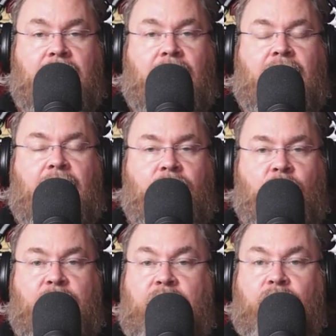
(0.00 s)
um, and
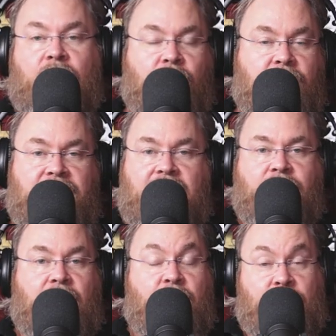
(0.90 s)
we can record it that
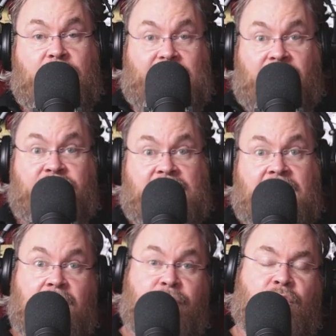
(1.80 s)
way. We would love to
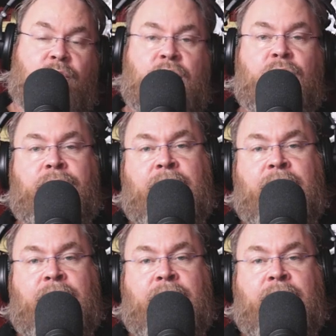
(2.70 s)
hear from you.